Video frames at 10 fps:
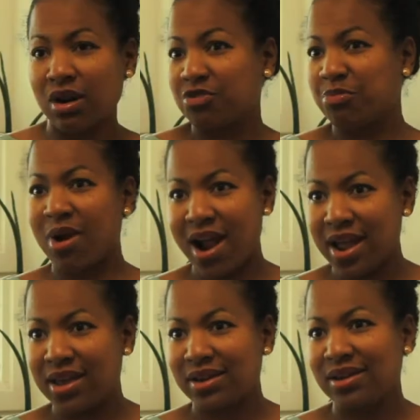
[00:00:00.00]
of
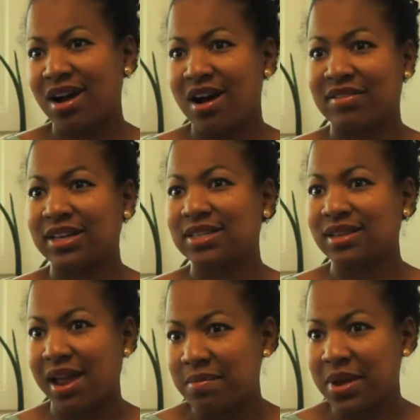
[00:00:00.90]
pride, of
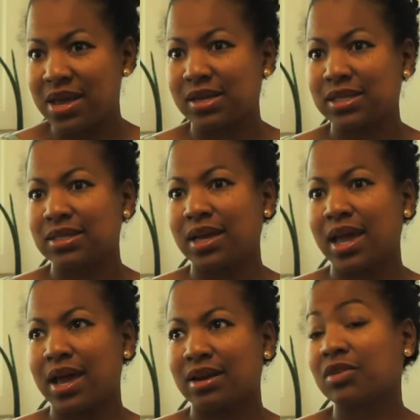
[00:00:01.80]
excitement,
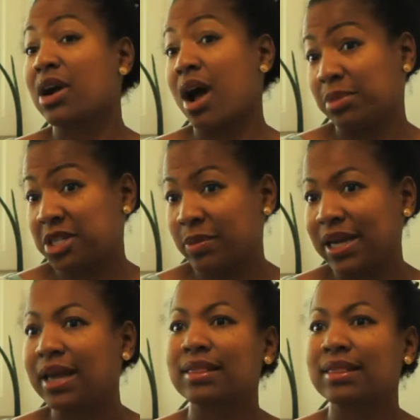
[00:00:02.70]
and of accomplishment, I